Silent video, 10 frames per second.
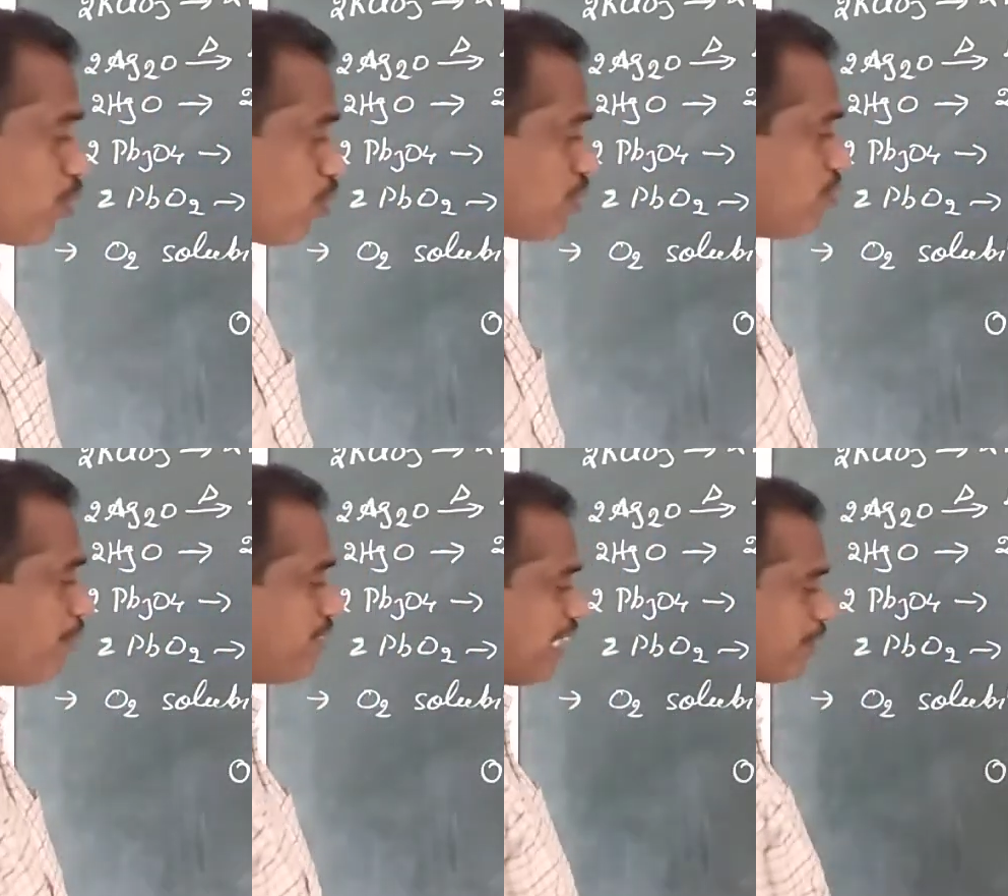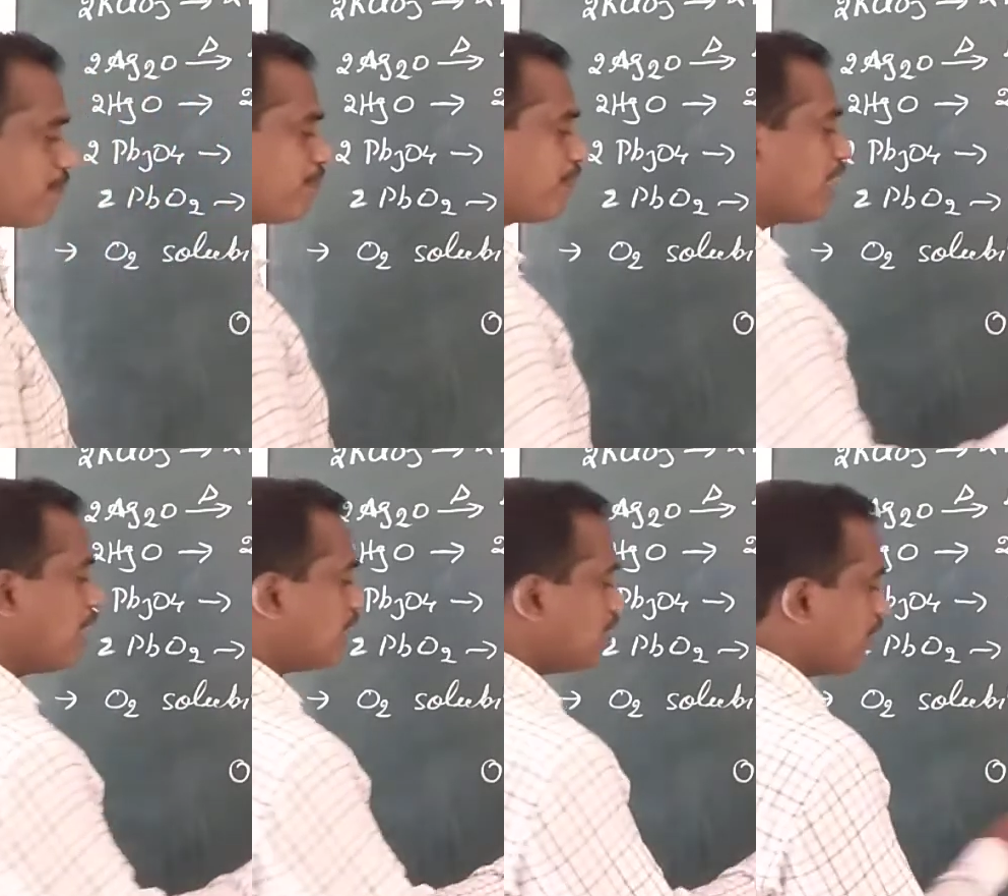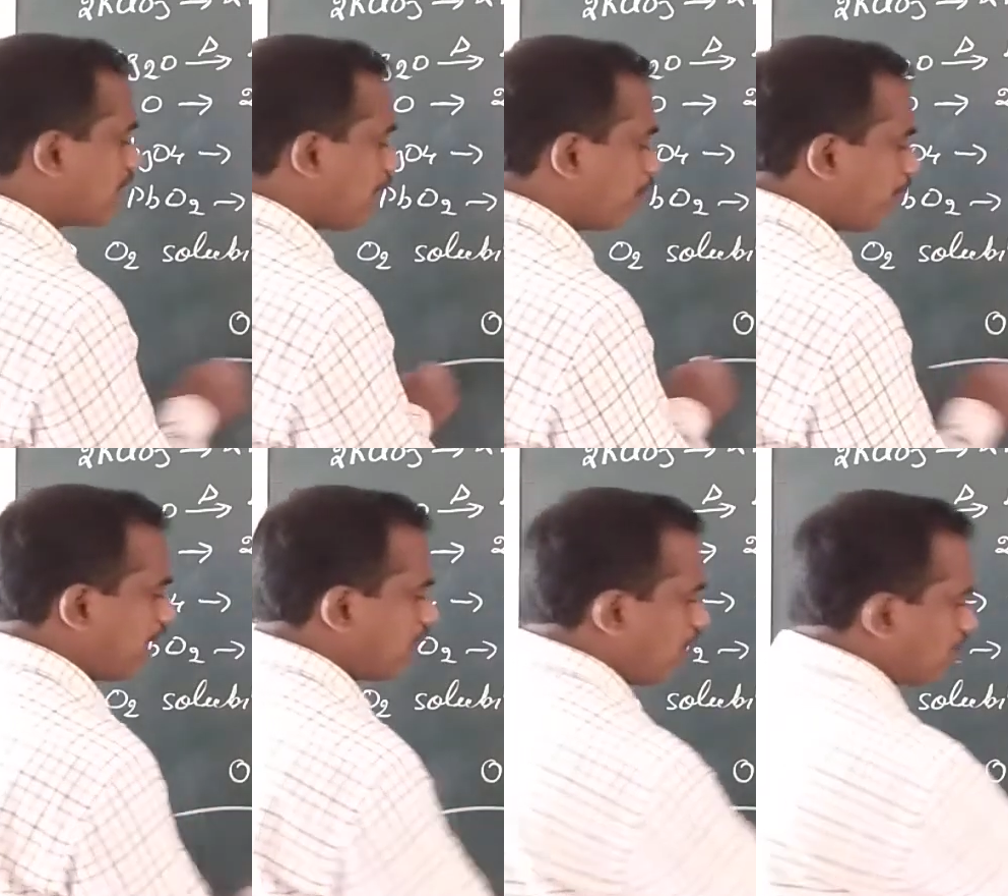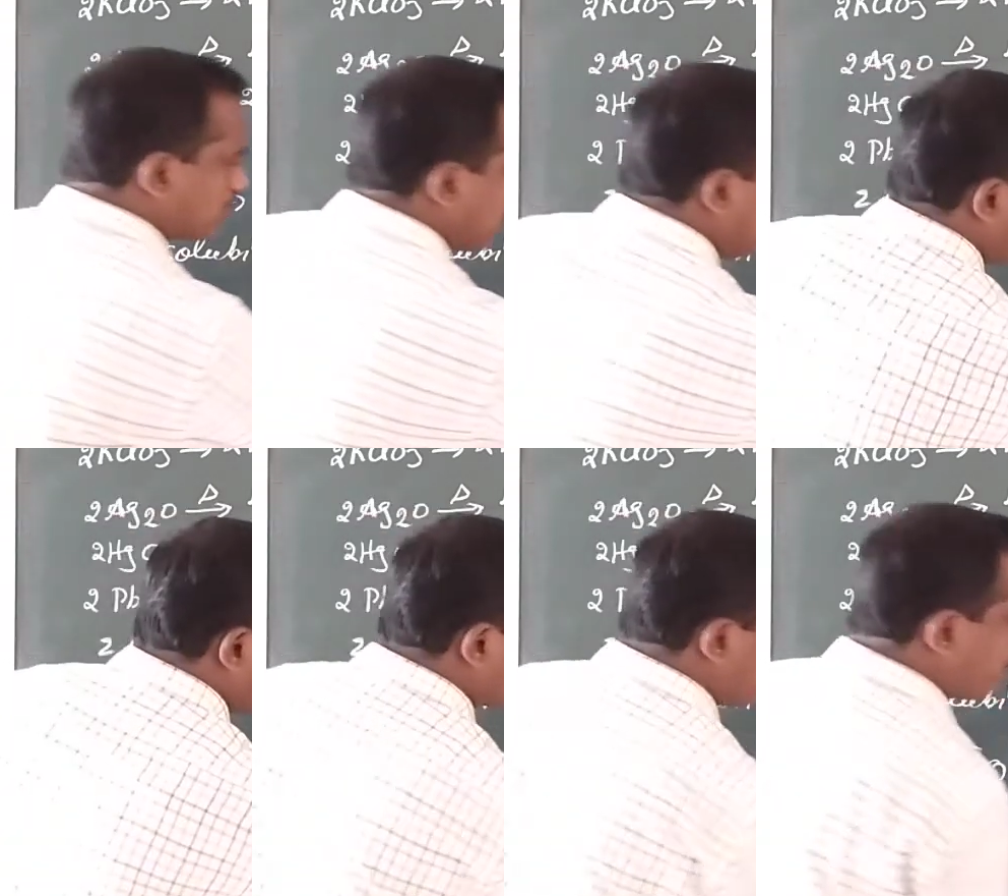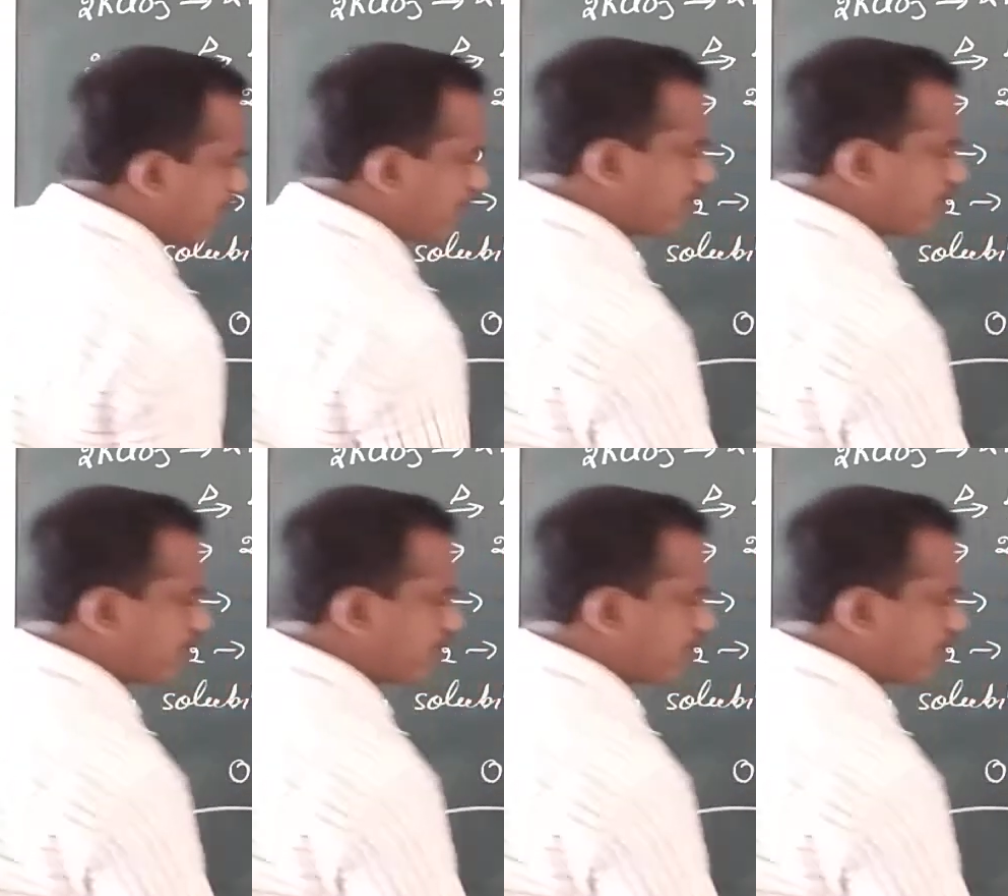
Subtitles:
question will be there. They will compare the oxygen and ozone for you.